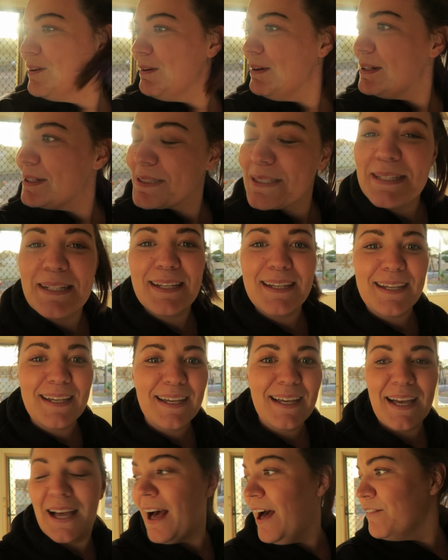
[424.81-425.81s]
we're just going
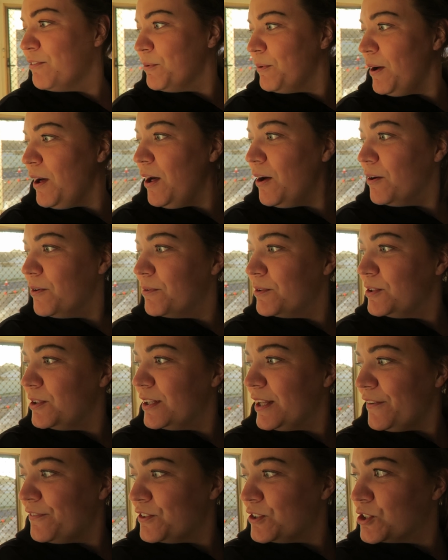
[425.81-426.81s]
to have a well.
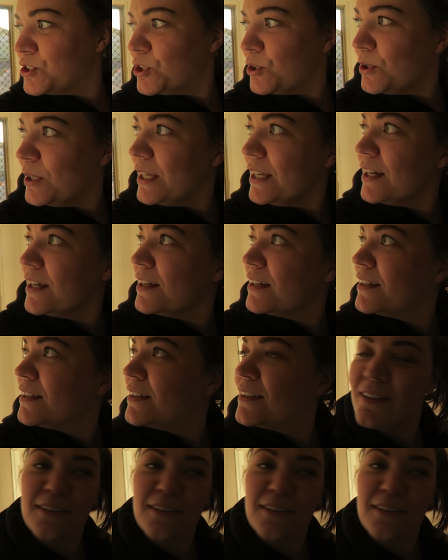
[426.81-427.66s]
You left a shoe here.